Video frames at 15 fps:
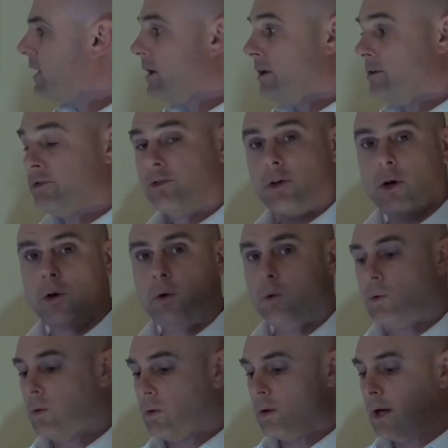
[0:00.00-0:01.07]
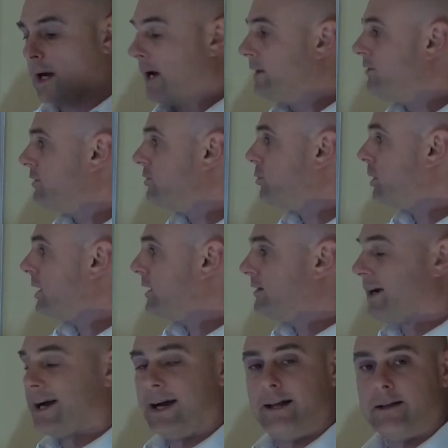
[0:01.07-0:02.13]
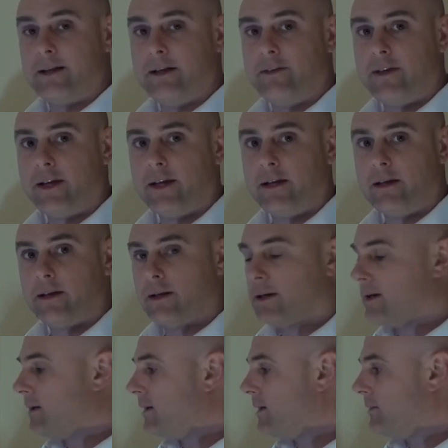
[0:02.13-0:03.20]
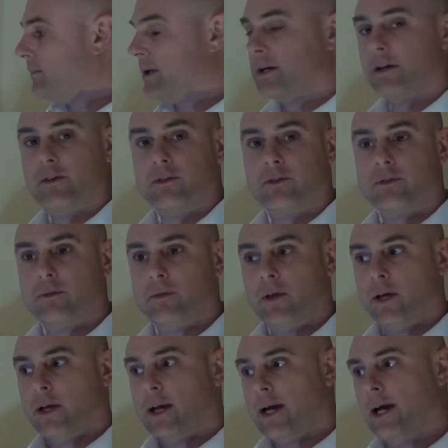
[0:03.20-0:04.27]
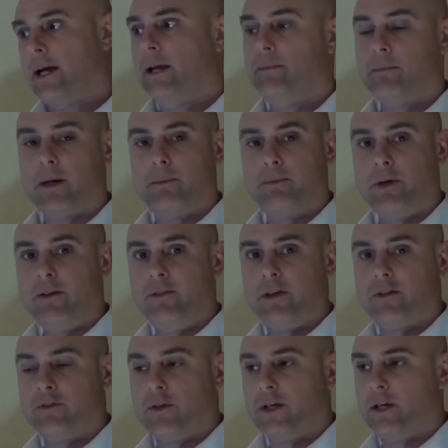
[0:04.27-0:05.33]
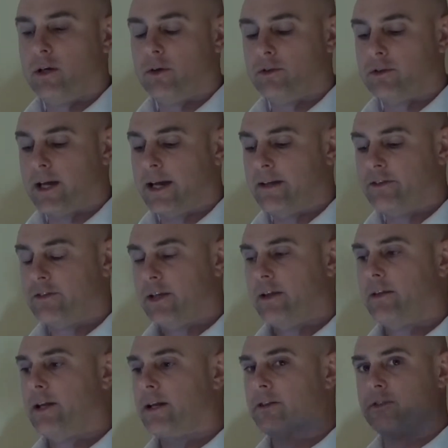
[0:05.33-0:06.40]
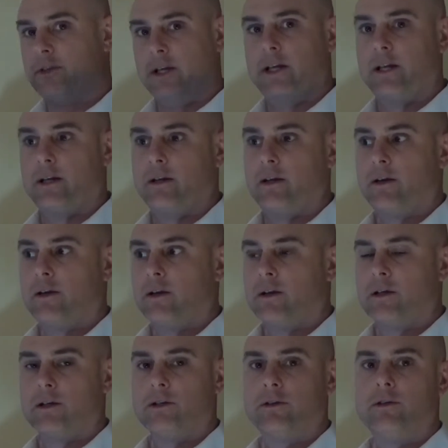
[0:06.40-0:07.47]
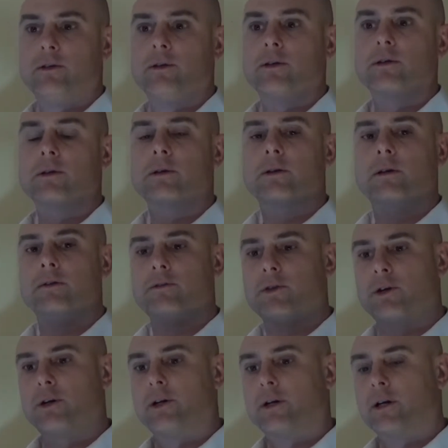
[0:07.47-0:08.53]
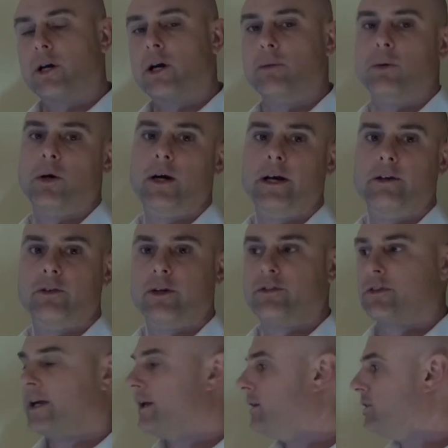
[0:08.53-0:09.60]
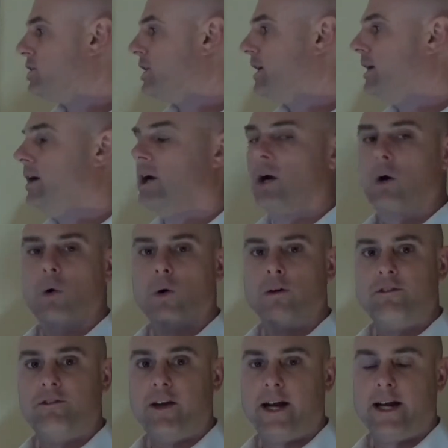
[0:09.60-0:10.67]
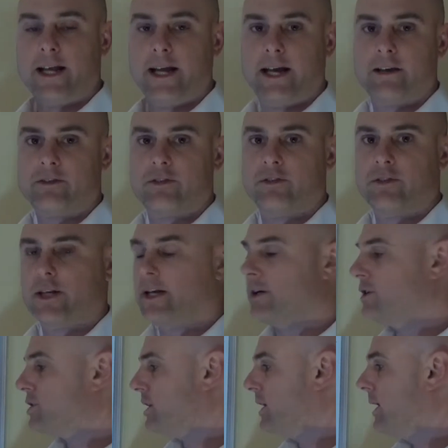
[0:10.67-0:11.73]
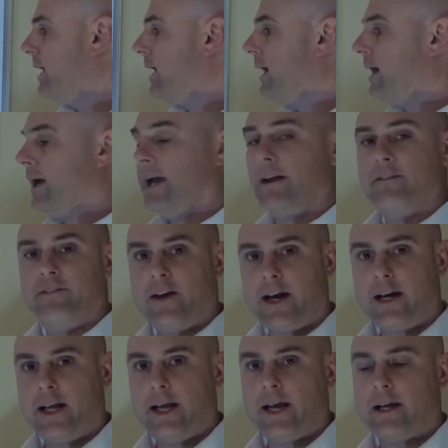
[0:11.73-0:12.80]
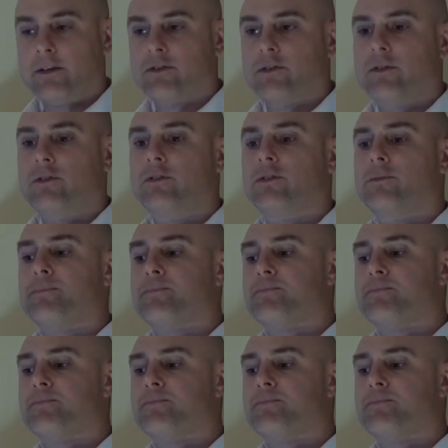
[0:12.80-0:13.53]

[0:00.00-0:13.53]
So I just wanted to highlight that because in my previous videos I say that it's needed to convert carbohydrates to energy or fatty acids to energy. And fatty acids